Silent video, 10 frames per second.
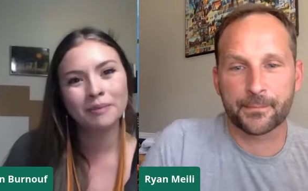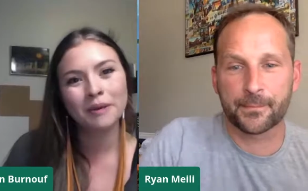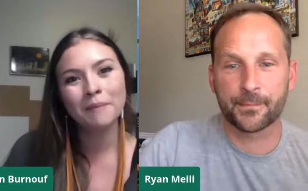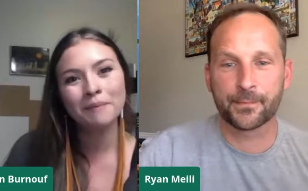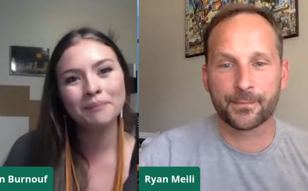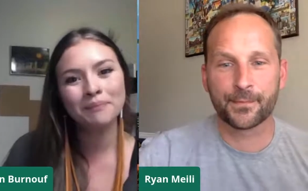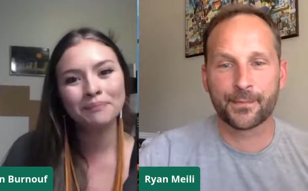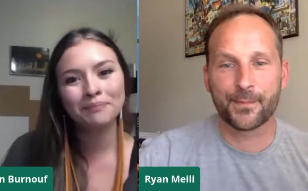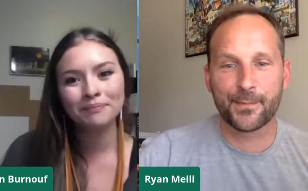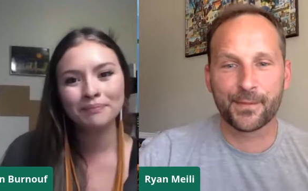Speaker 1: bit.
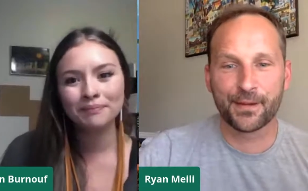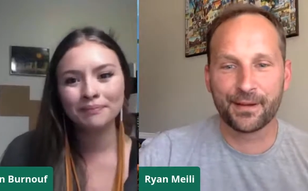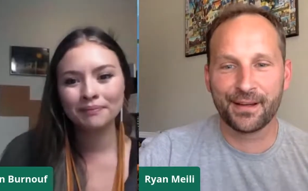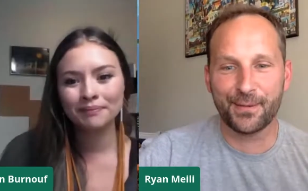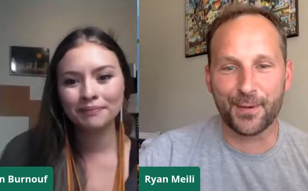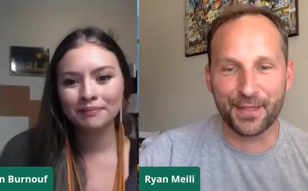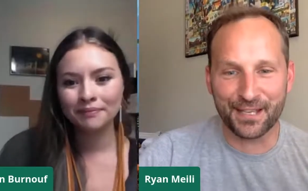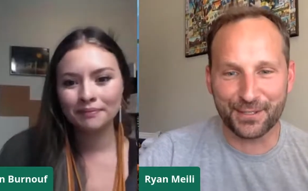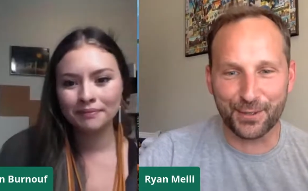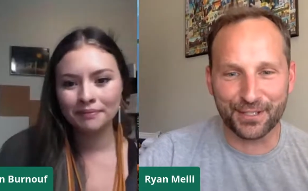
Speaker 2: All right. Well,
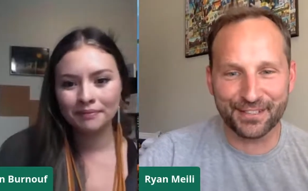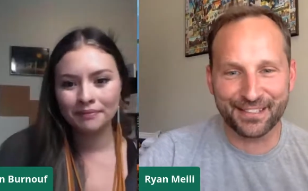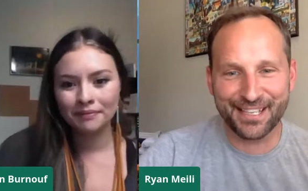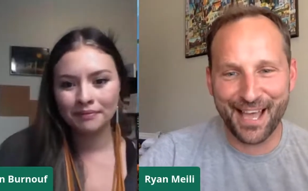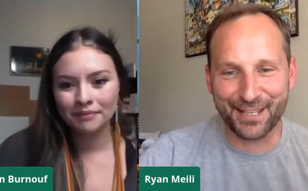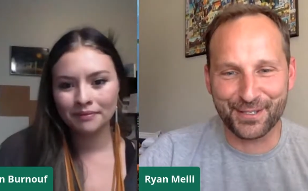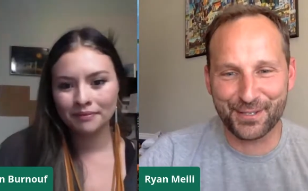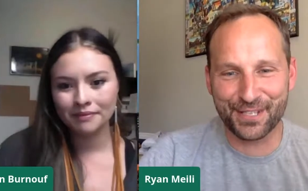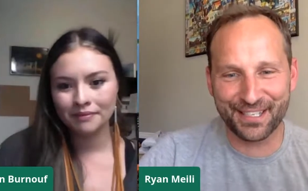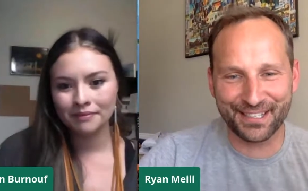thanks, Jordan. Yeah,
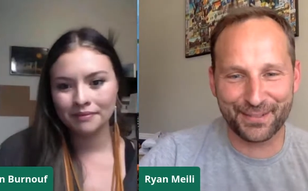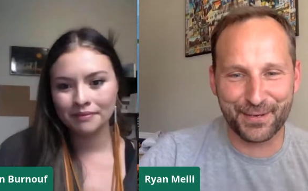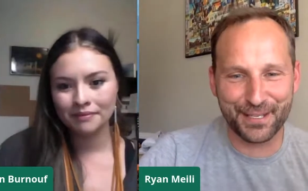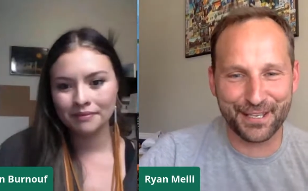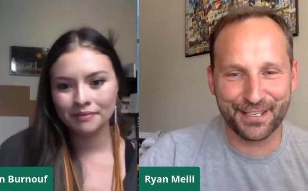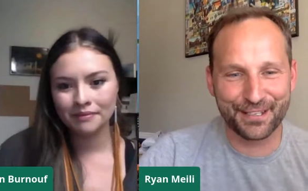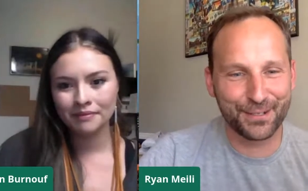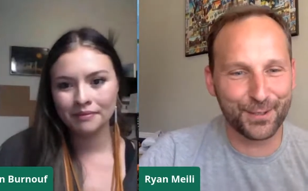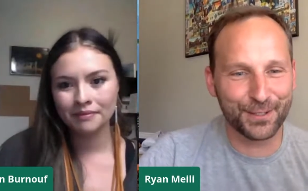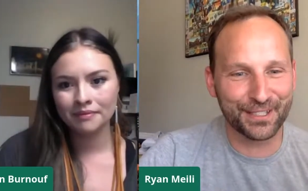it's uh, really
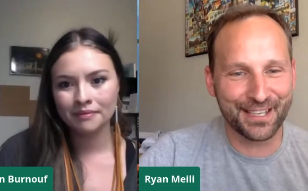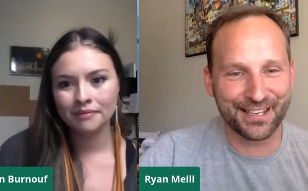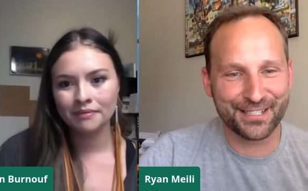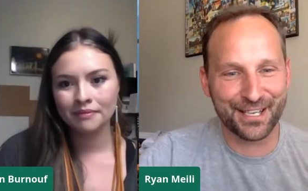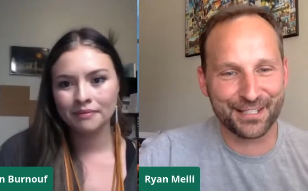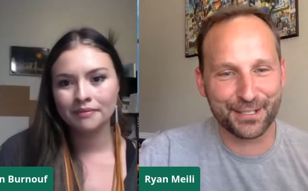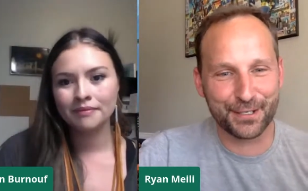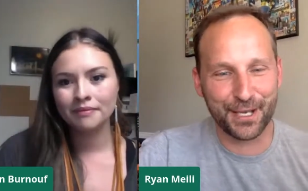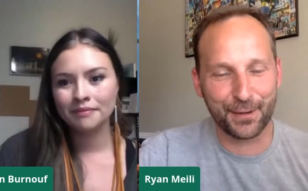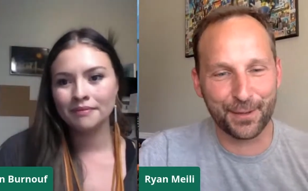cool to get a chance
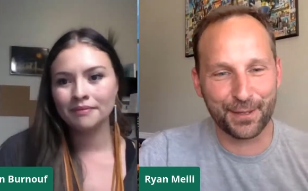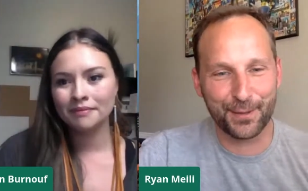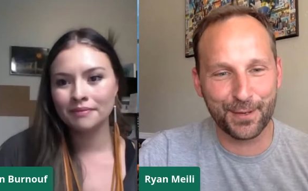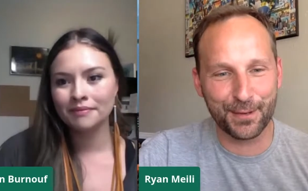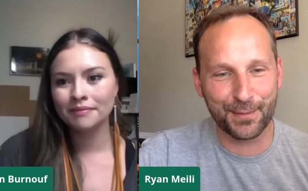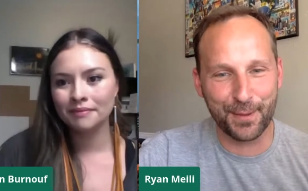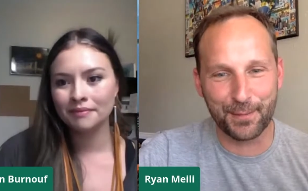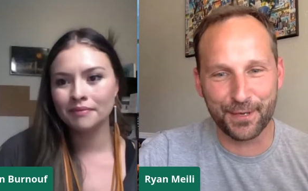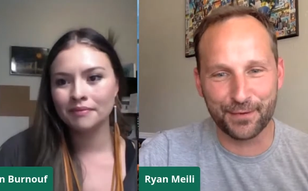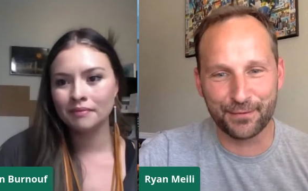to chat with you. I
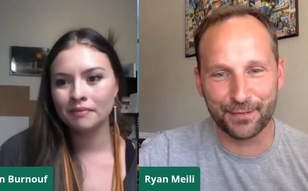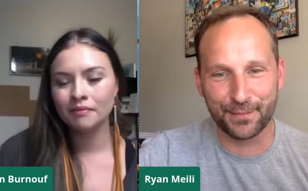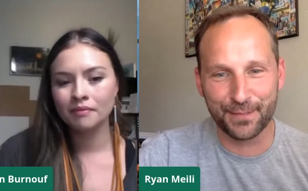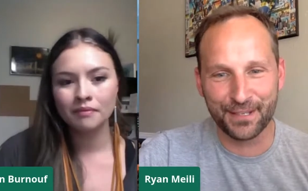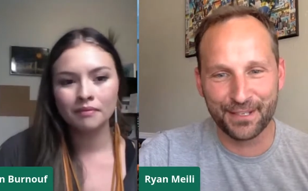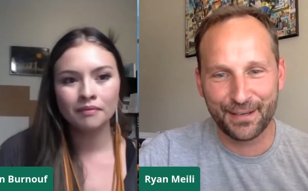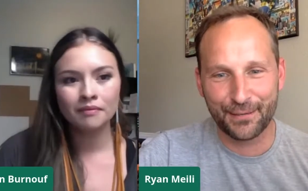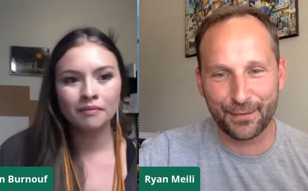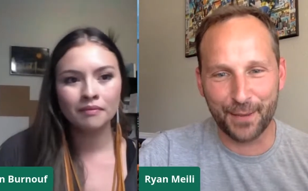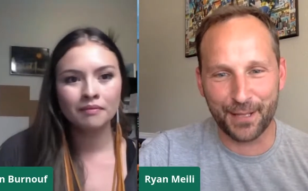remember you from
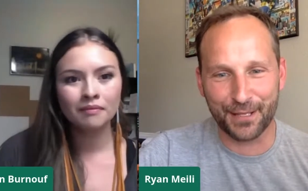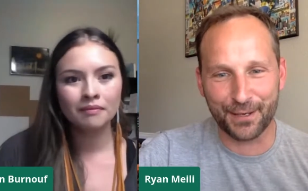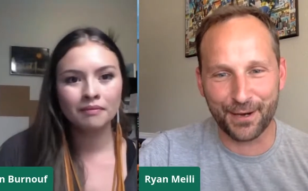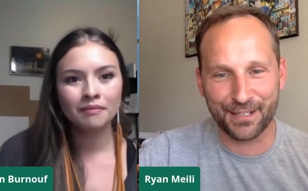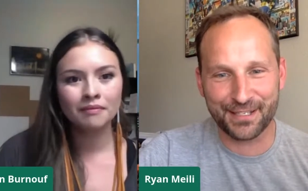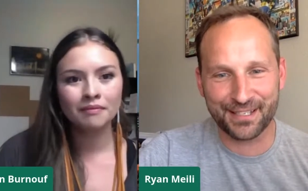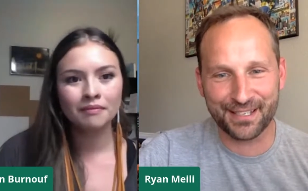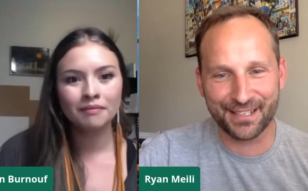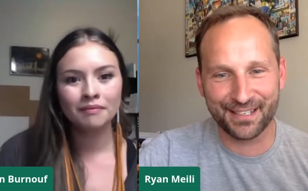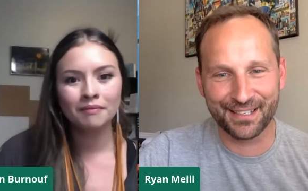from Île-à-la-Crosse,
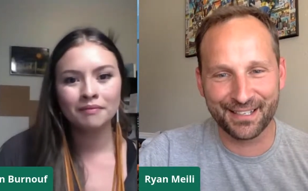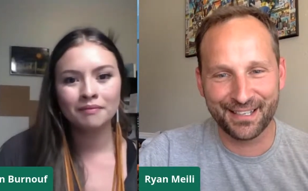uh,